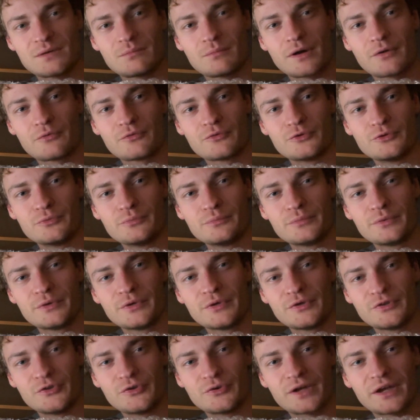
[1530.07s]
my room.
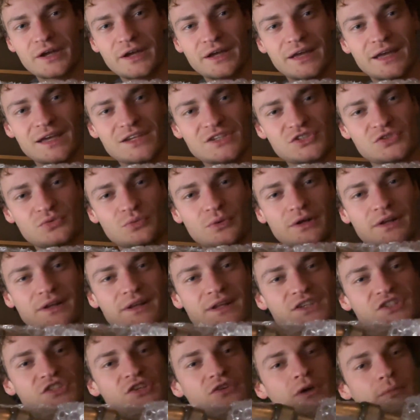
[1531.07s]
You can guess what it
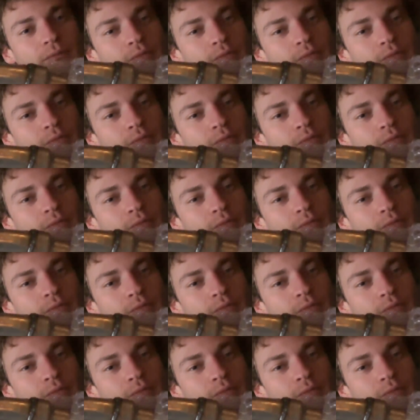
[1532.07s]
is. You